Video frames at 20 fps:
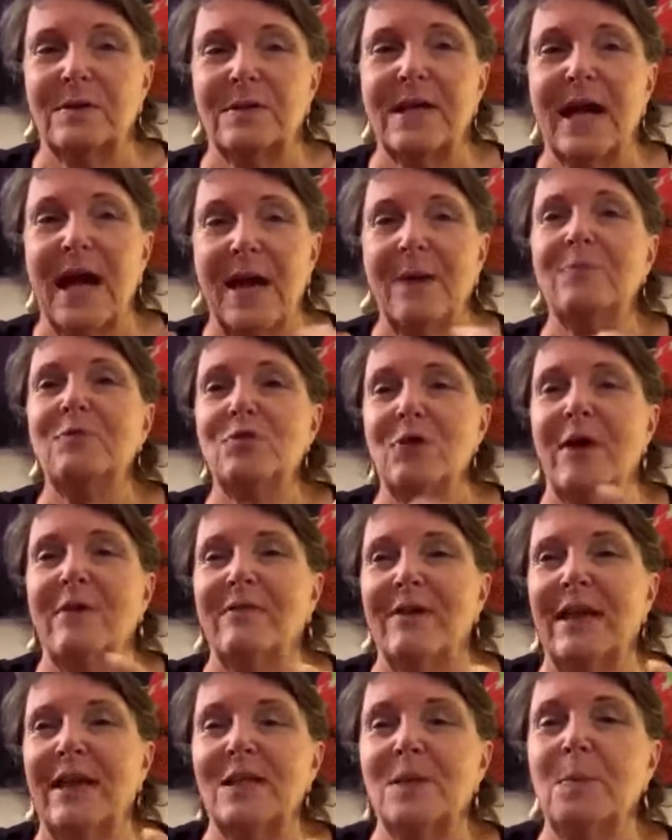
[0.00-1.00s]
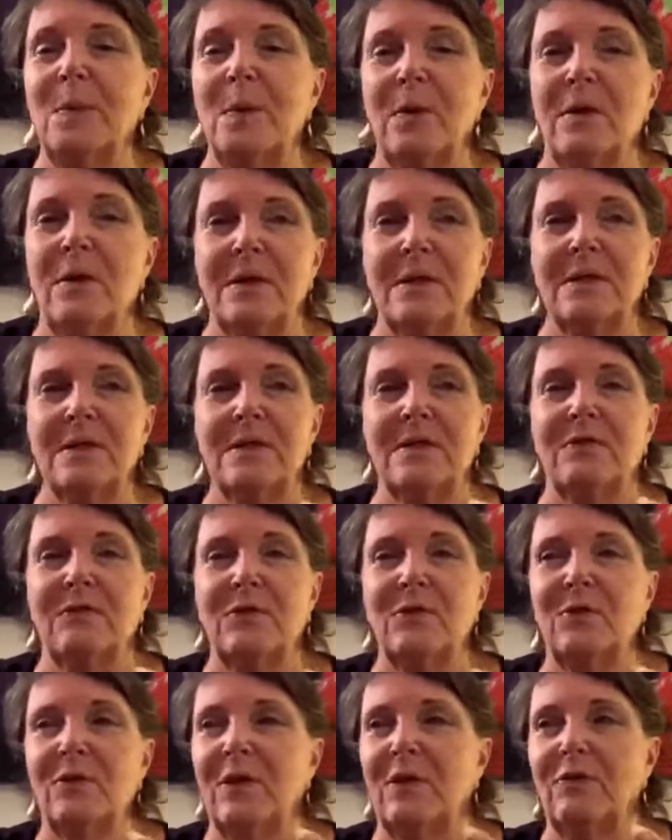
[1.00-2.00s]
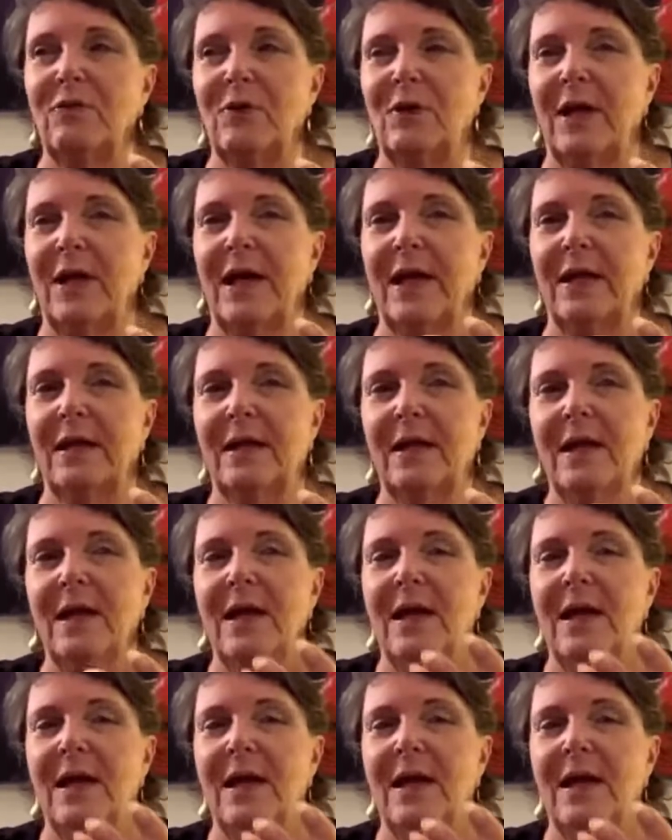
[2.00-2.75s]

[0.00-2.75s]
time travel experience, if you if you like,